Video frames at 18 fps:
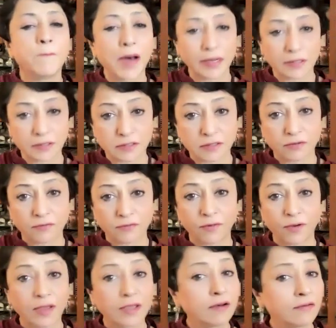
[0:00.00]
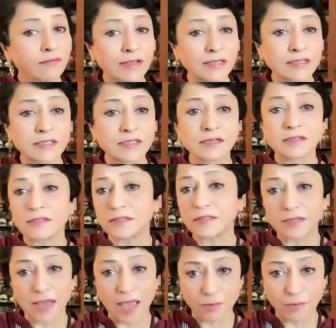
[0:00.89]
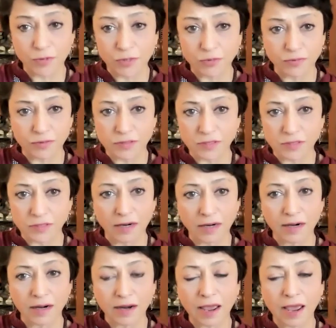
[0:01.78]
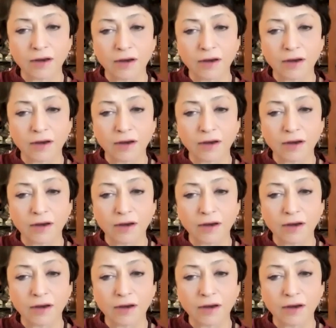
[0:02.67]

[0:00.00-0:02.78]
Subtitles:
But for investors, the damage was done.